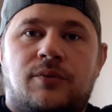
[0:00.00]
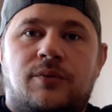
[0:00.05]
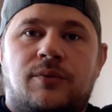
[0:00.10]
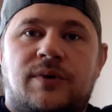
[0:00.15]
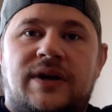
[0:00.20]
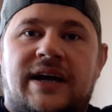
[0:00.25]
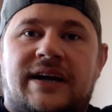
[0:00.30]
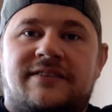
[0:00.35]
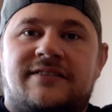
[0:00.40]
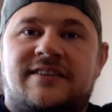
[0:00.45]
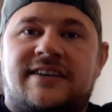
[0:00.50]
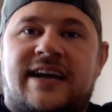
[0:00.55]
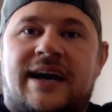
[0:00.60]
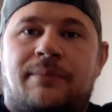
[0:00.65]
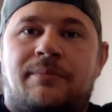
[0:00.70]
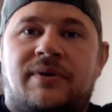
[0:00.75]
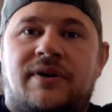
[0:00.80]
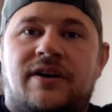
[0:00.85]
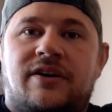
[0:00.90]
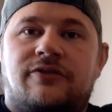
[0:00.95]
we had to
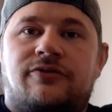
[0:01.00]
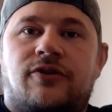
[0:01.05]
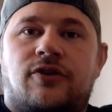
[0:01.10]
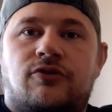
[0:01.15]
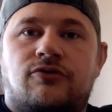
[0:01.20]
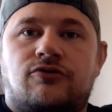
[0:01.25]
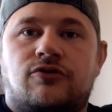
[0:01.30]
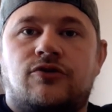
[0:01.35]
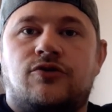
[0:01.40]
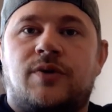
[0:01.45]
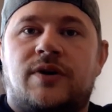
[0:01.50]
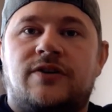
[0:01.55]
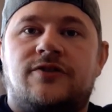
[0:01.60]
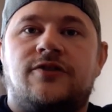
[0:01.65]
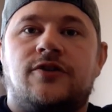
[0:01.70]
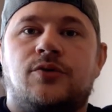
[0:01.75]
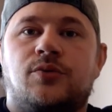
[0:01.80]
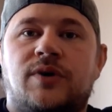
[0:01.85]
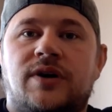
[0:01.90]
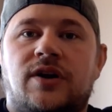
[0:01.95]
cap it at
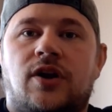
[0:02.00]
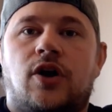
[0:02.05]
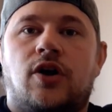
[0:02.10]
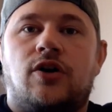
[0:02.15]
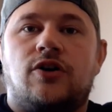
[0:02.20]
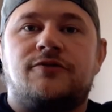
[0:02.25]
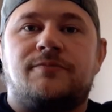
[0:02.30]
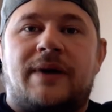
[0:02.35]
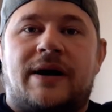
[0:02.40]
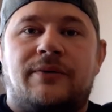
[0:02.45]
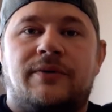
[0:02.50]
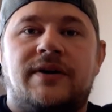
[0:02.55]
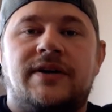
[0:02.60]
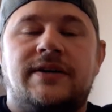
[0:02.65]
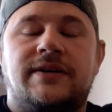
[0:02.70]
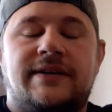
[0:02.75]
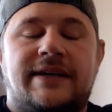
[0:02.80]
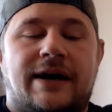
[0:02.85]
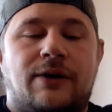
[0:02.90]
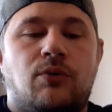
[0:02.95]
422 wheel horsepower.
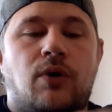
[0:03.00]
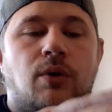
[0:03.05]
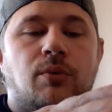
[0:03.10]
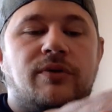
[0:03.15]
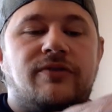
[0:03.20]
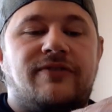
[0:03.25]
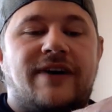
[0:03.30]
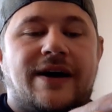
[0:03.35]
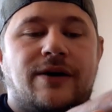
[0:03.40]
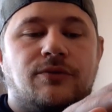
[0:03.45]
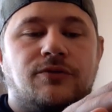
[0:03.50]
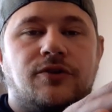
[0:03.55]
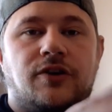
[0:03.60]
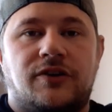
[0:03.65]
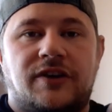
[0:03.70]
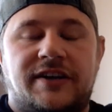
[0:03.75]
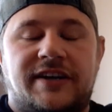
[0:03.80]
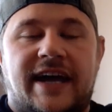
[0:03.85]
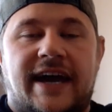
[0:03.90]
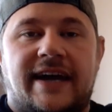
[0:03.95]
Now what we found
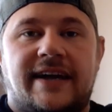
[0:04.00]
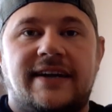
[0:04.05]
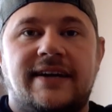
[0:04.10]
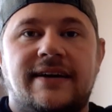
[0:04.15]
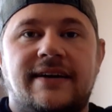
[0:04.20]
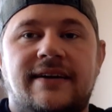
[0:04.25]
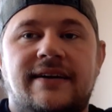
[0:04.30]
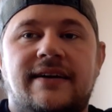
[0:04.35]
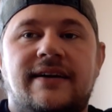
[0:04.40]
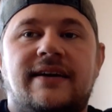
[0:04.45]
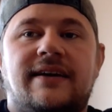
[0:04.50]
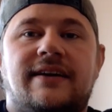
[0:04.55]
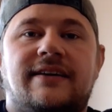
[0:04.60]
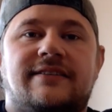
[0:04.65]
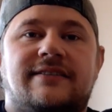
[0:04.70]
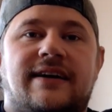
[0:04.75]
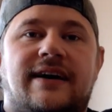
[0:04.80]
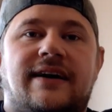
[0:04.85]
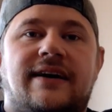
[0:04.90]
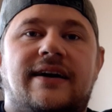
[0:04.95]
on the day
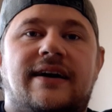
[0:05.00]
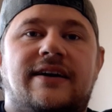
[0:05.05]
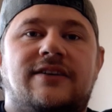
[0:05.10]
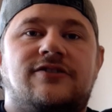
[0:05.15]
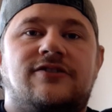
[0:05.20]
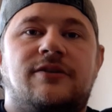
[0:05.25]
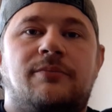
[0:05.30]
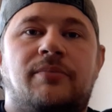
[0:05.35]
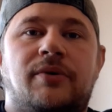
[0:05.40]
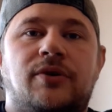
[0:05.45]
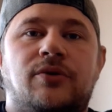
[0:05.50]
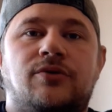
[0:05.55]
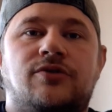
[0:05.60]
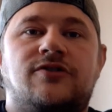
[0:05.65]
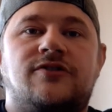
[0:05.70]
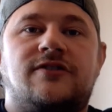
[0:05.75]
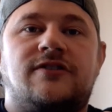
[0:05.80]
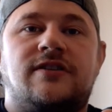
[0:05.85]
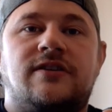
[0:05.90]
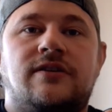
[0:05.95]
is that as the
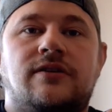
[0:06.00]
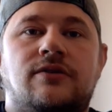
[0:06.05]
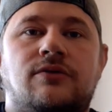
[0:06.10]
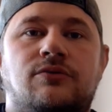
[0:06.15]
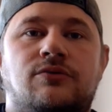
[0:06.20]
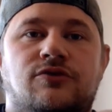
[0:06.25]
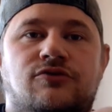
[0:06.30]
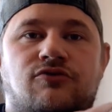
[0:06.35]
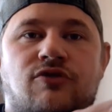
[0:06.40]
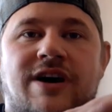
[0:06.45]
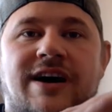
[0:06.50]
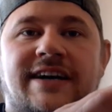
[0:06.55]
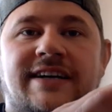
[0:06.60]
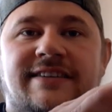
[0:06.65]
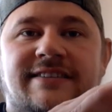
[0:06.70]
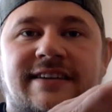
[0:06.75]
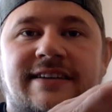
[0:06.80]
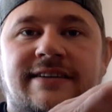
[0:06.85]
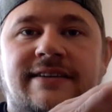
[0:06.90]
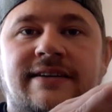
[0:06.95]
boost was
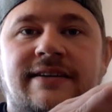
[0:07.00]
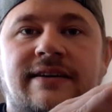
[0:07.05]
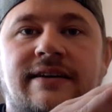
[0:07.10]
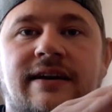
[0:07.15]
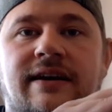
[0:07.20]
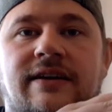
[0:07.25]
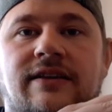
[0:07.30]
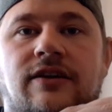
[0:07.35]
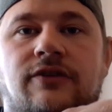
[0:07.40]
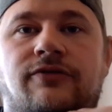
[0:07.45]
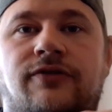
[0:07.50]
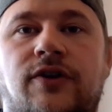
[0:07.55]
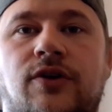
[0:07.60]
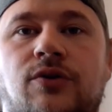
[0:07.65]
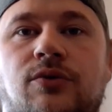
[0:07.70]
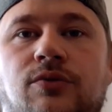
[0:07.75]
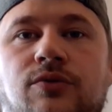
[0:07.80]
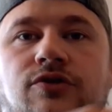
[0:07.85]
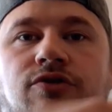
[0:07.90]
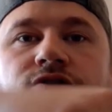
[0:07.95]
rising, the
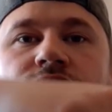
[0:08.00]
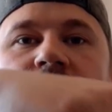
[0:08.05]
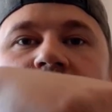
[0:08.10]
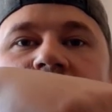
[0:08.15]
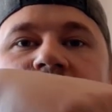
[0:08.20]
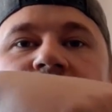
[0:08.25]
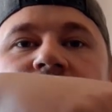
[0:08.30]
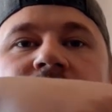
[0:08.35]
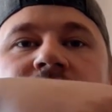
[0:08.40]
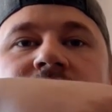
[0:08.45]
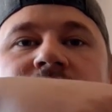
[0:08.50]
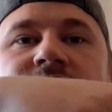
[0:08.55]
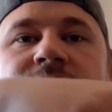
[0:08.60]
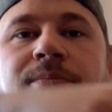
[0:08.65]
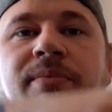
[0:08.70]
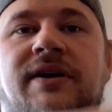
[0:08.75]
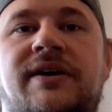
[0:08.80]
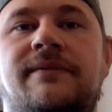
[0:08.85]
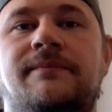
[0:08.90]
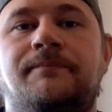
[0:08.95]
fuel was like
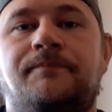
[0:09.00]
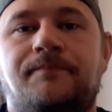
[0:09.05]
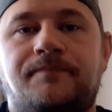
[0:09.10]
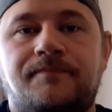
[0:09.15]
dipping,